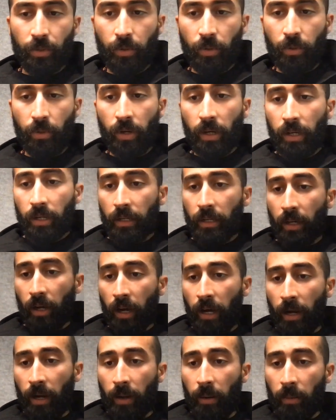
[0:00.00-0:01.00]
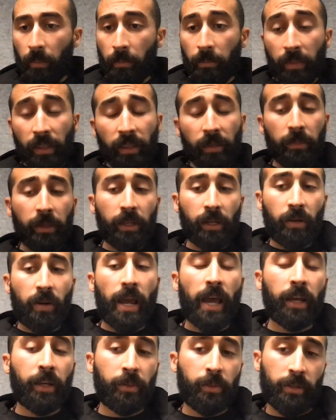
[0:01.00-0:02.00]
to
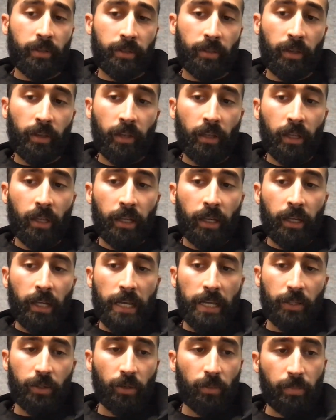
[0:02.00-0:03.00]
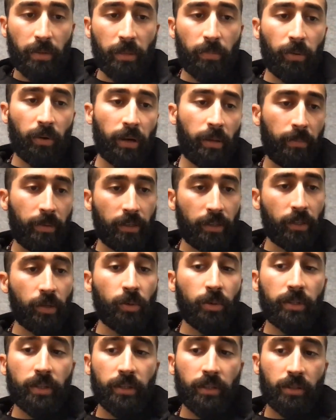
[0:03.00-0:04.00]
millimeter accuracy. And so people have
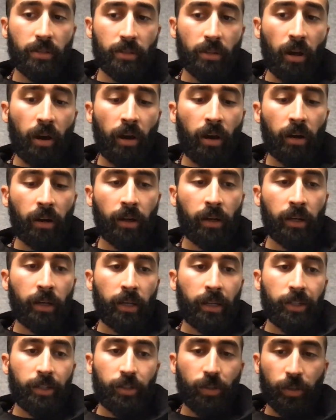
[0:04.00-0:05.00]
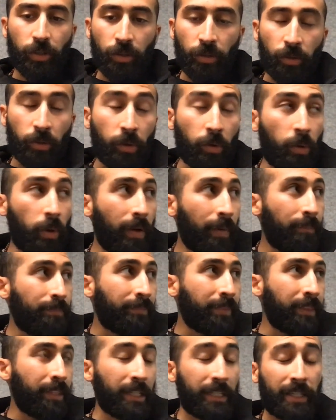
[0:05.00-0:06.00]
been using SAR to
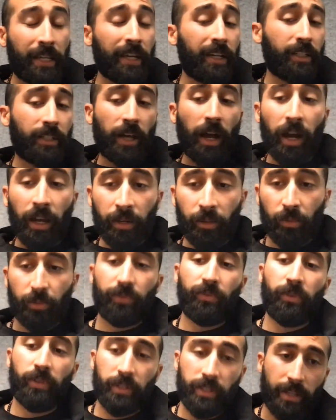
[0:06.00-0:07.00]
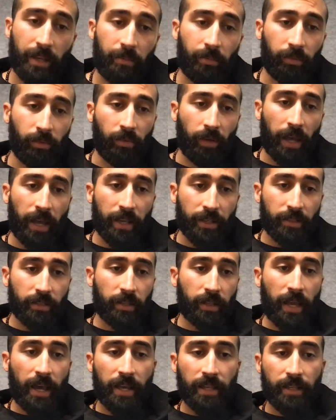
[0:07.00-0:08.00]
detect tunnels, for example.
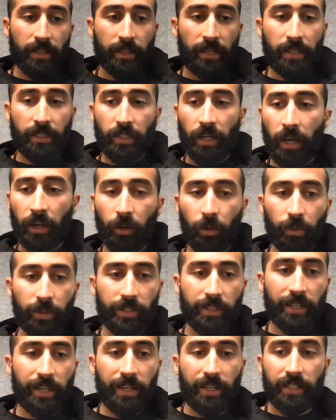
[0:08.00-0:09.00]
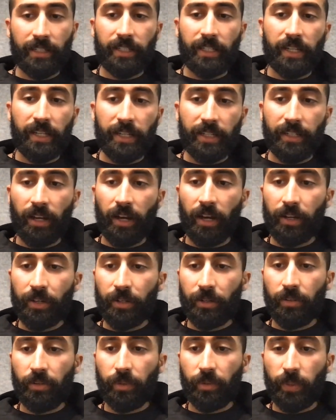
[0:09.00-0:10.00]
As a tunnel is getting digged
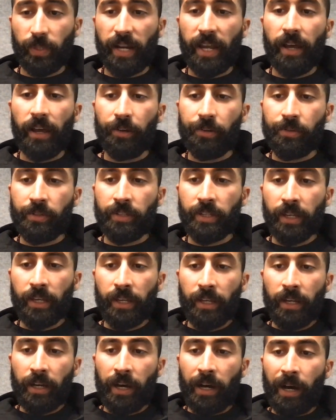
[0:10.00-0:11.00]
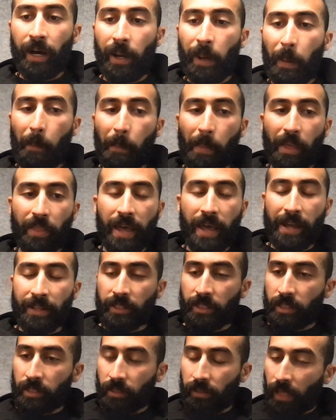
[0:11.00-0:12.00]
under the ground,
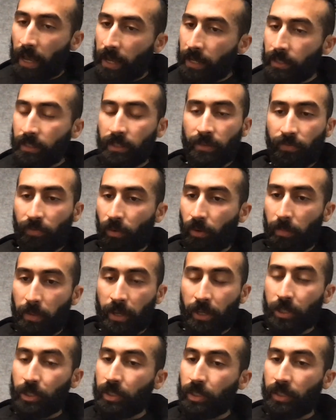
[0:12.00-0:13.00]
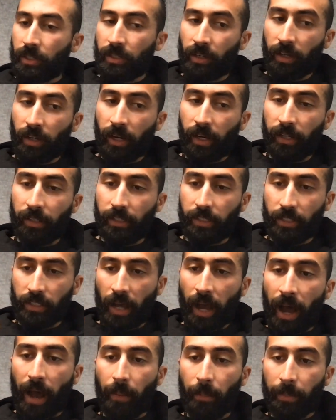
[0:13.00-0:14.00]
that slight deformation on
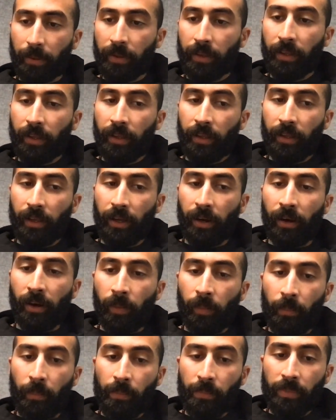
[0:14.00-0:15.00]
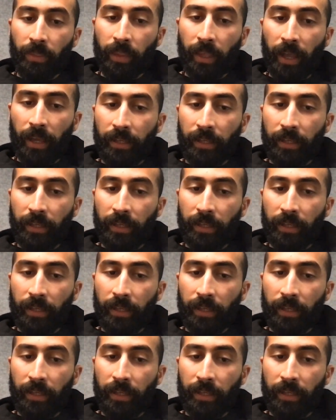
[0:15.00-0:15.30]
the top, um,